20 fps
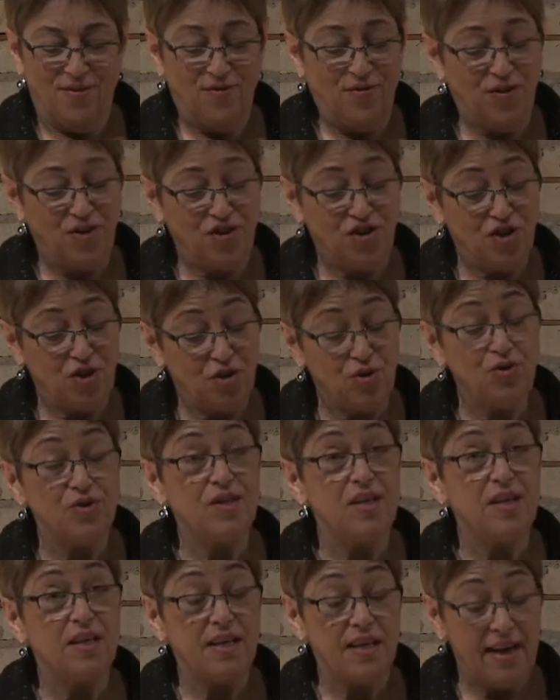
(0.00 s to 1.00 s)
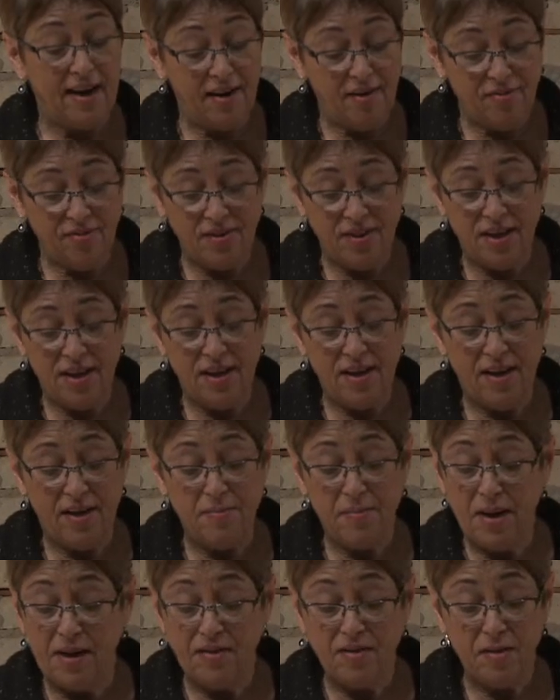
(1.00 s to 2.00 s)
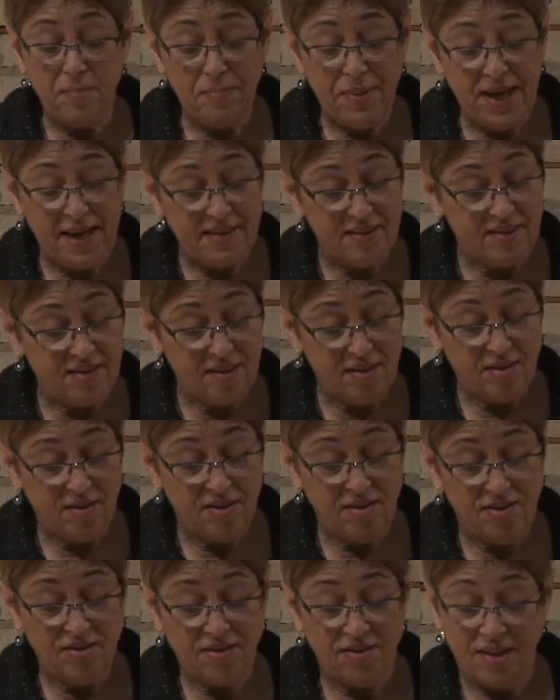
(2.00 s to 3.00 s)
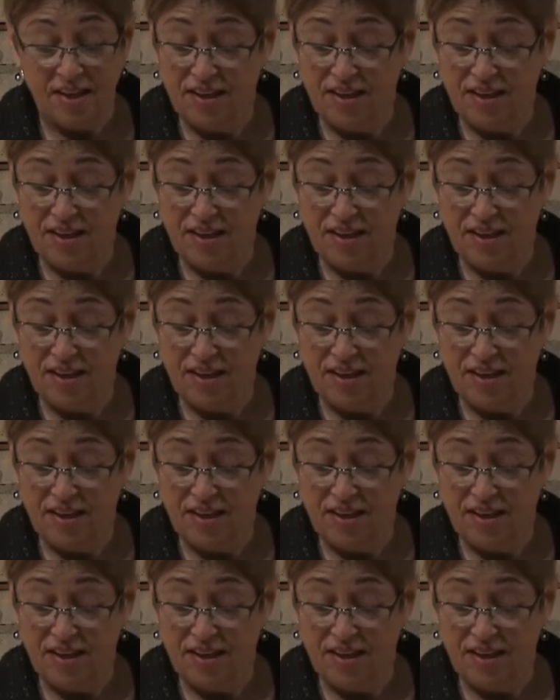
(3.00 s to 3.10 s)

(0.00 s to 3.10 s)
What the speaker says: For choosing carefully among the pet sitters,